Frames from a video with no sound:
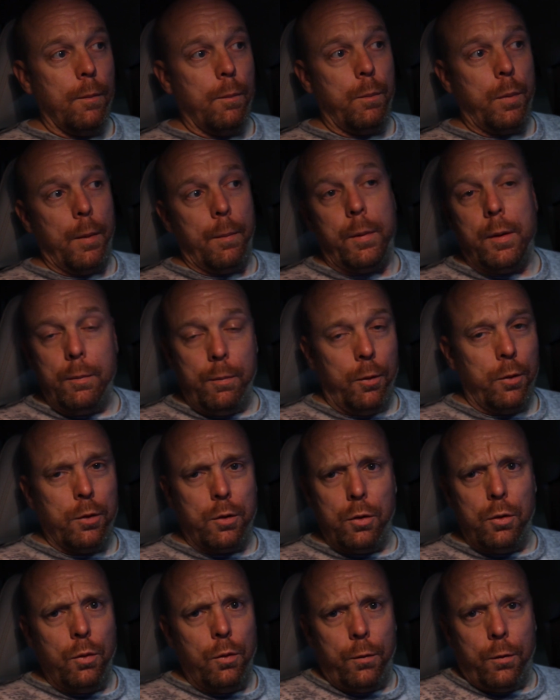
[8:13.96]
But people
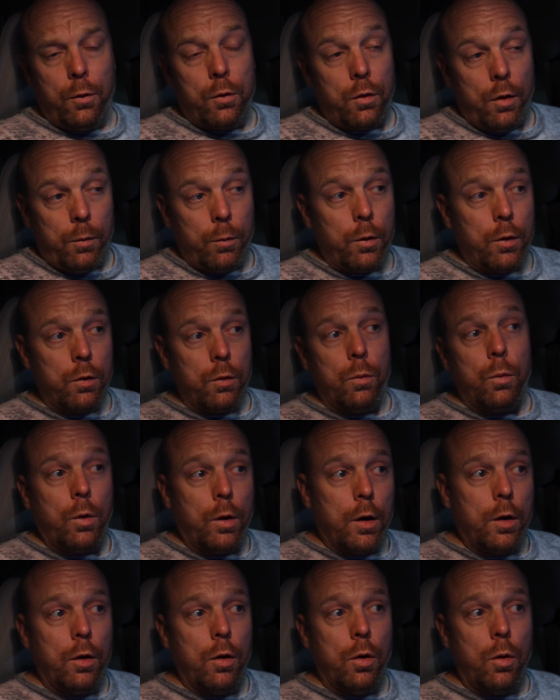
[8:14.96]
do, for some reason,
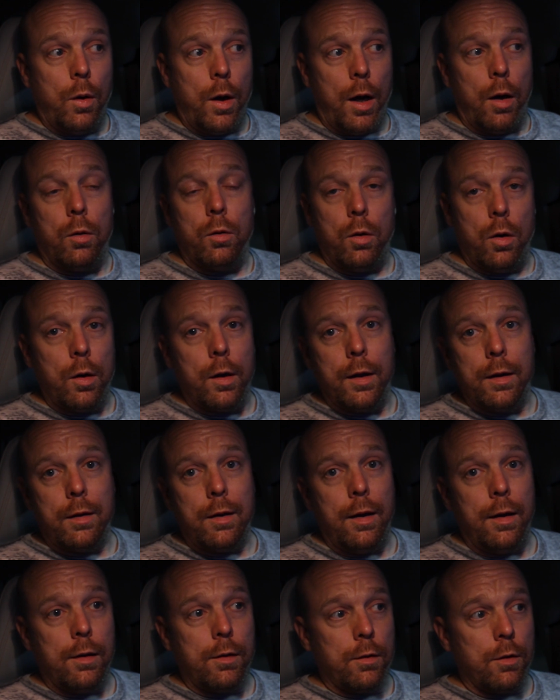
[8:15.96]
want to know how long it
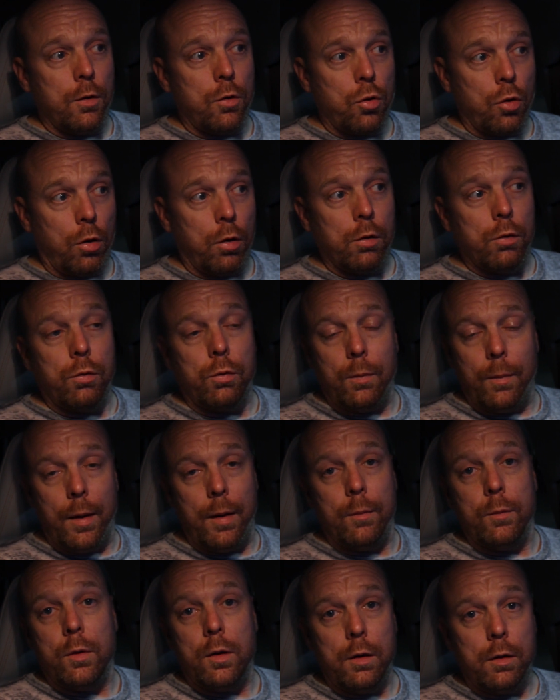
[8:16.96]
takes to charge from
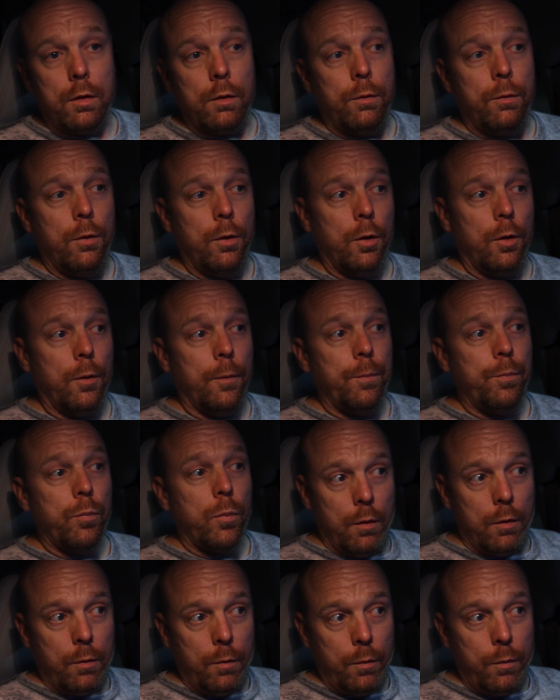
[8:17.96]
empty to full.
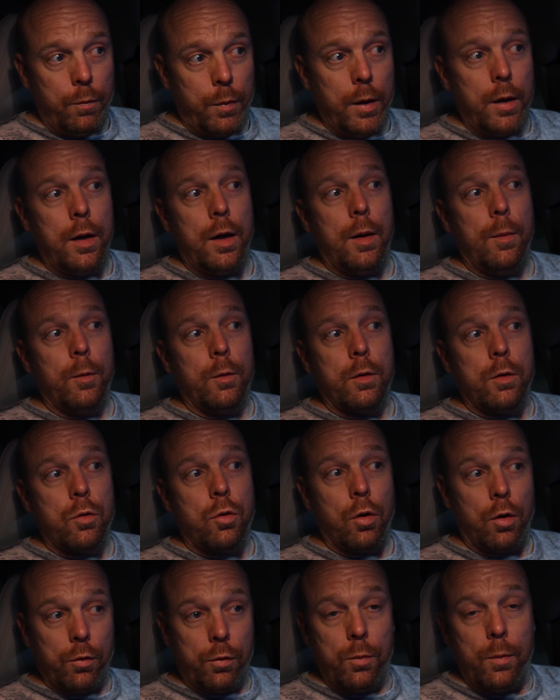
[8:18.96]
Being able to
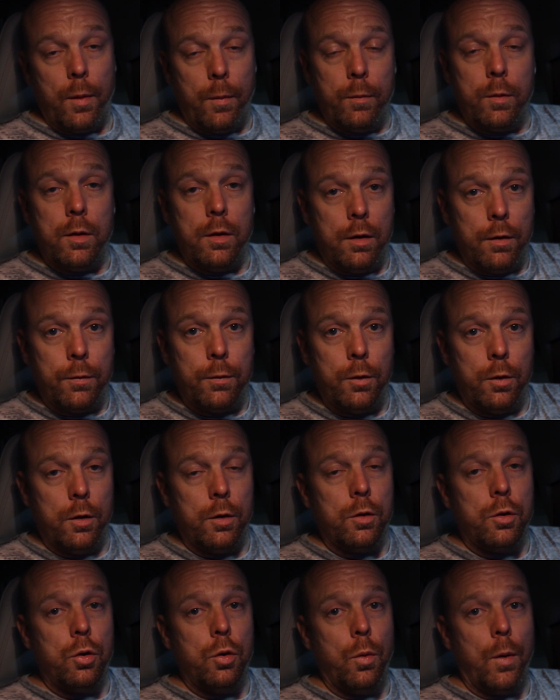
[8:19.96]
charge from empty to full
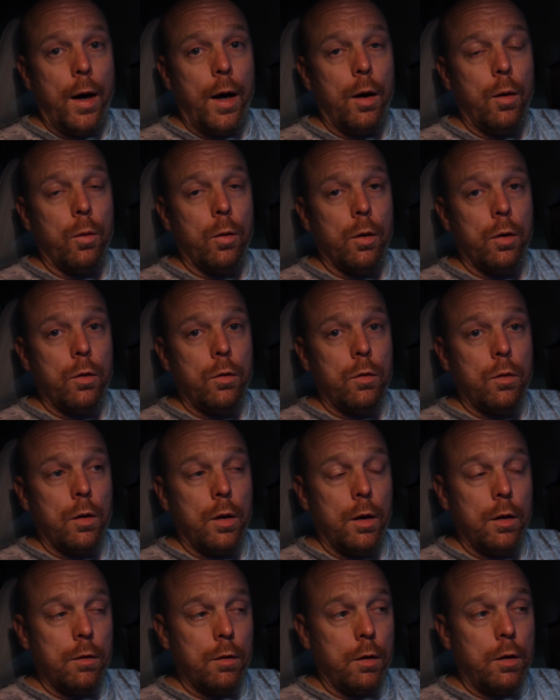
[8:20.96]
in two hours
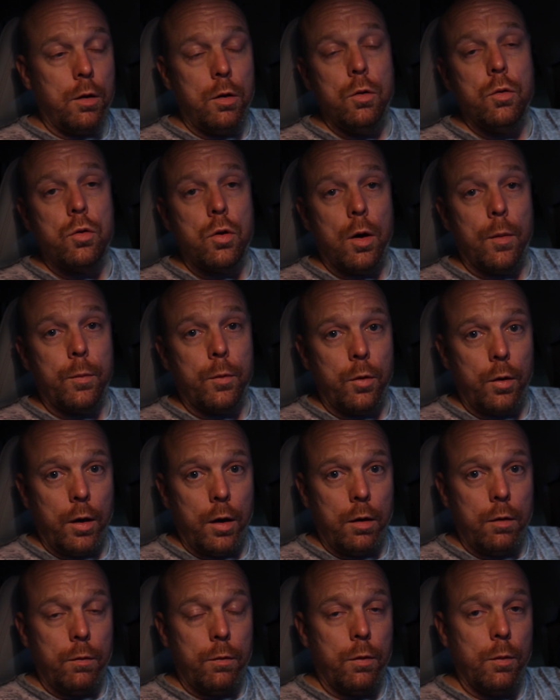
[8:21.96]
is a huge
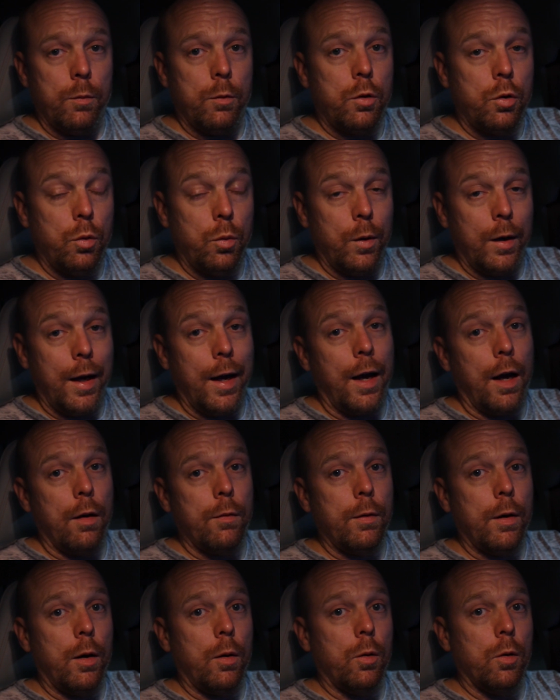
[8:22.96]
upgrade from two and a
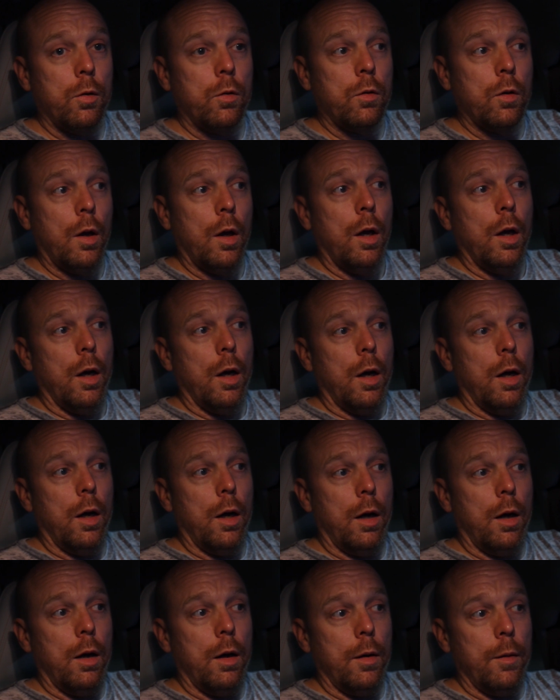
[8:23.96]
half hours,
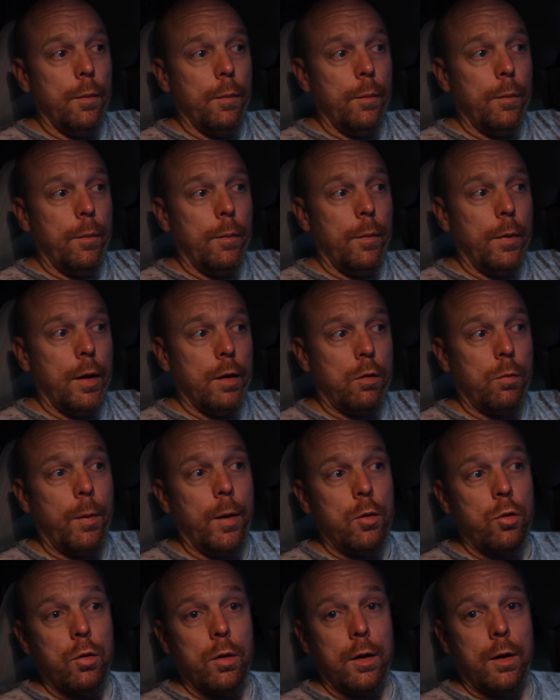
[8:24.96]
um,
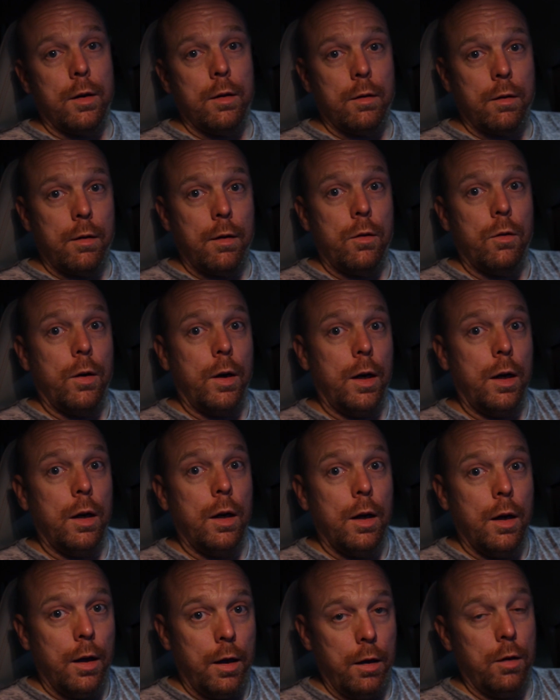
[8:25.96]
especially considering
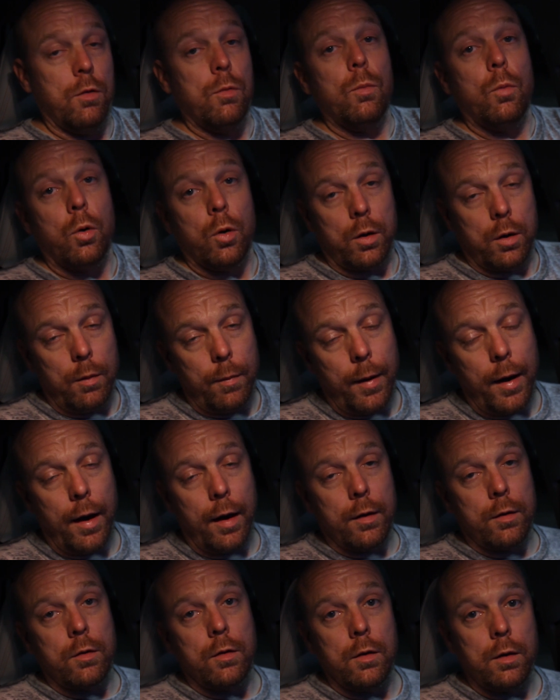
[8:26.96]
it's more
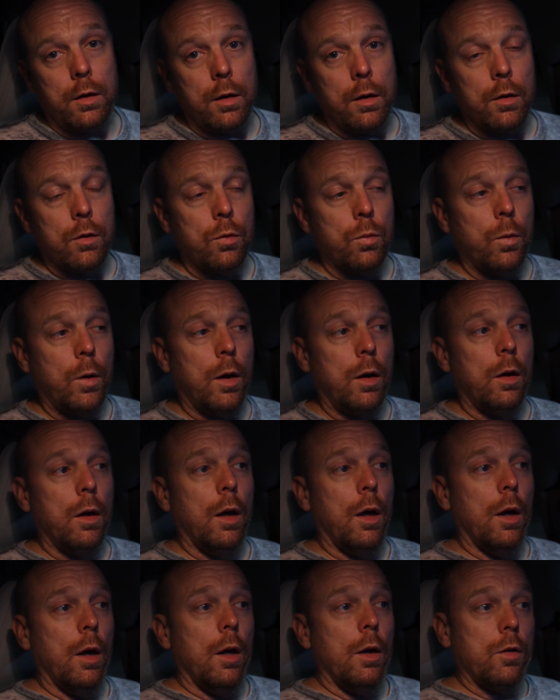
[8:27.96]
capacity as well.
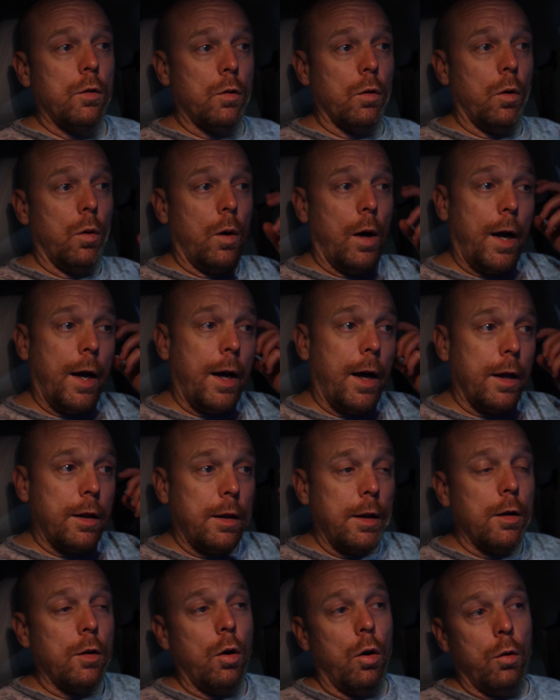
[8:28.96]
So I, I
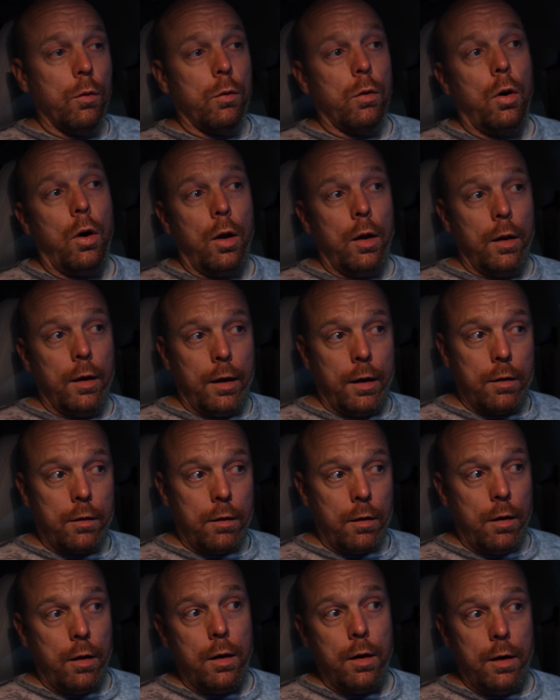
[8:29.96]
think overall,
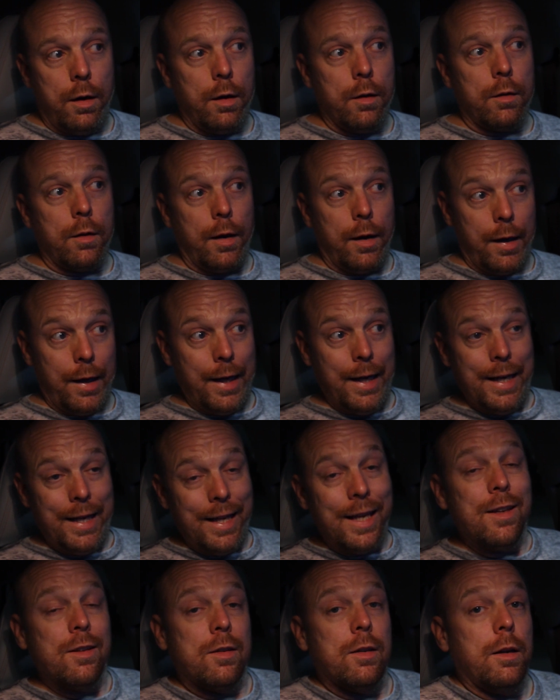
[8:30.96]
it's it is it
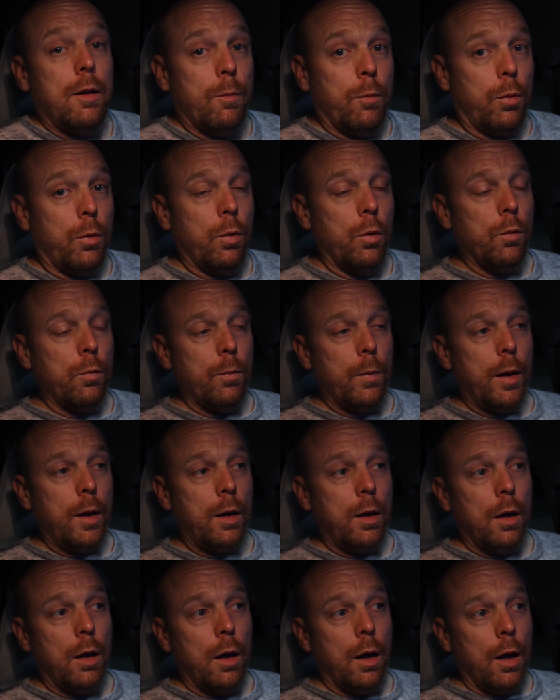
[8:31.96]
is an
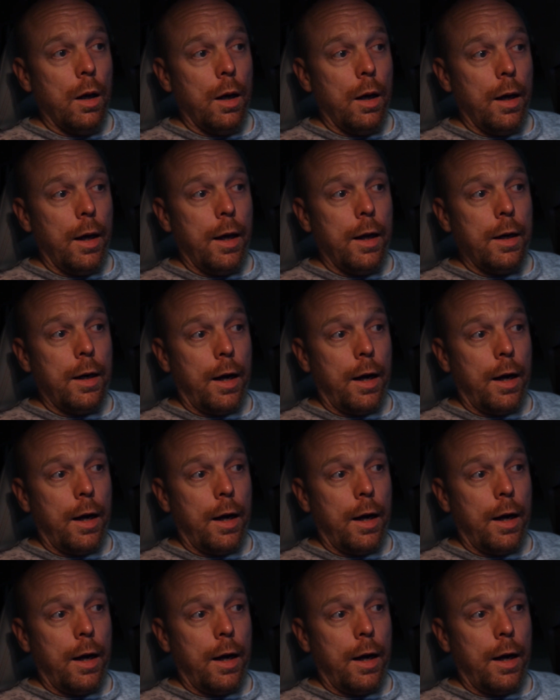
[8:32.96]
improvement and